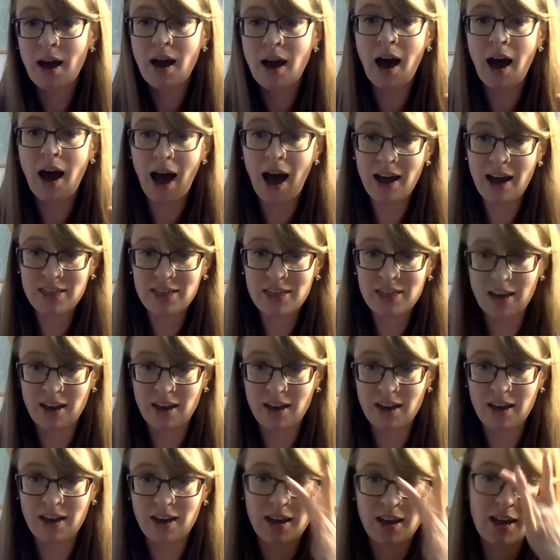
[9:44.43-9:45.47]
I
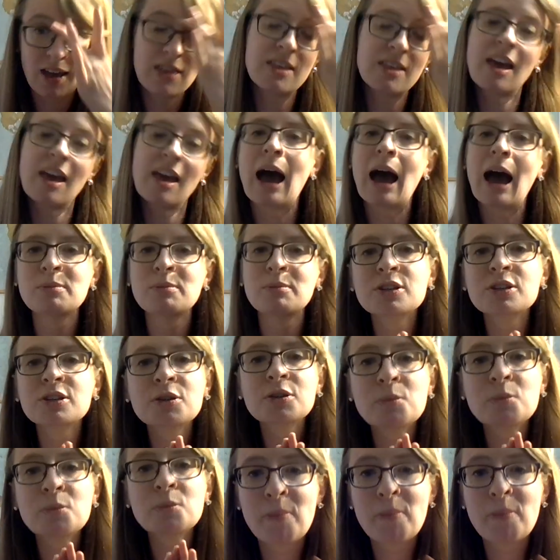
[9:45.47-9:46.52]
think the
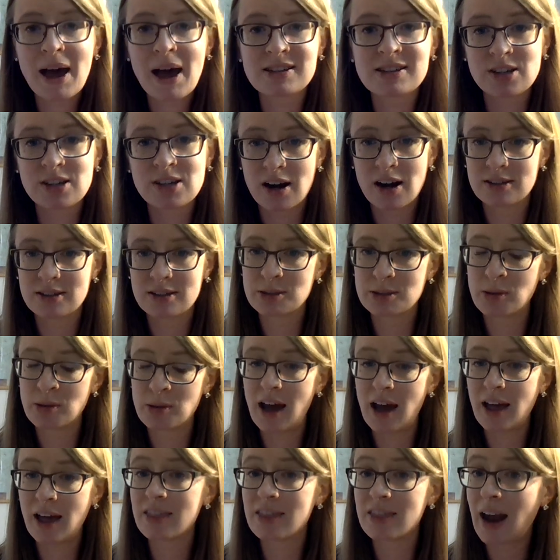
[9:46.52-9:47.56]
absolute best art
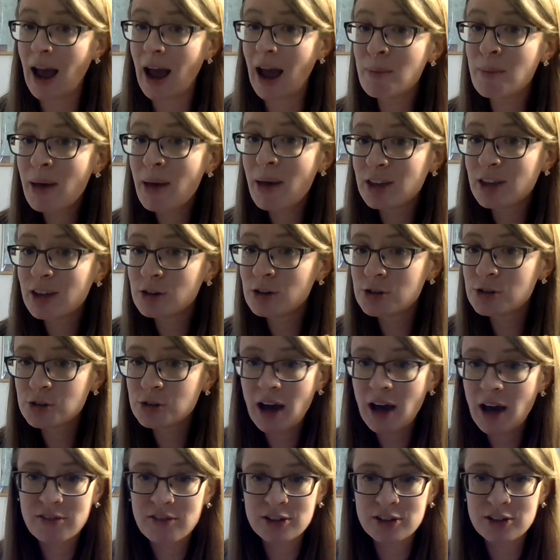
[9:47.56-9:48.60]
supply that I bet you do
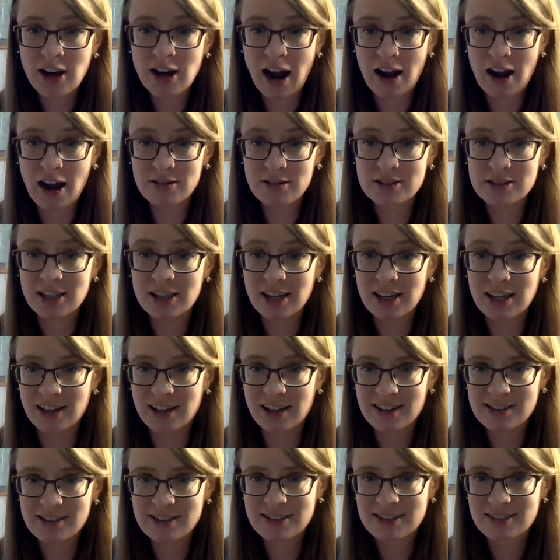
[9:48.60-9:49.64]
have in your house
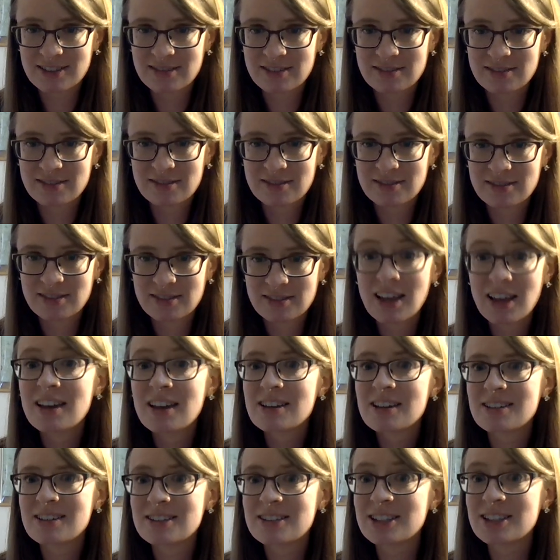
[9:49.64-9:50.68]
is,
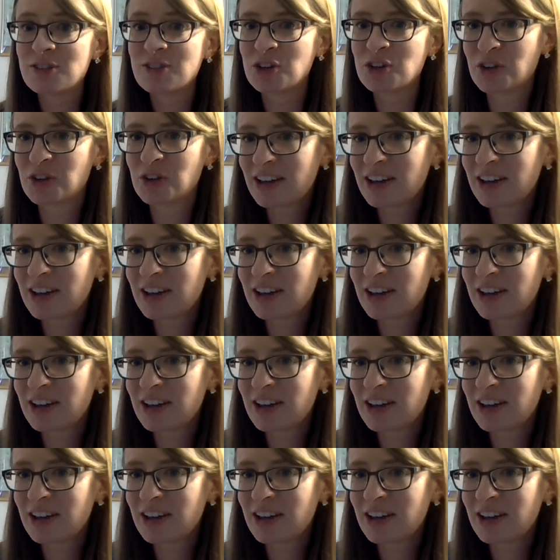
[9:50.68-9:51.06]
see if you can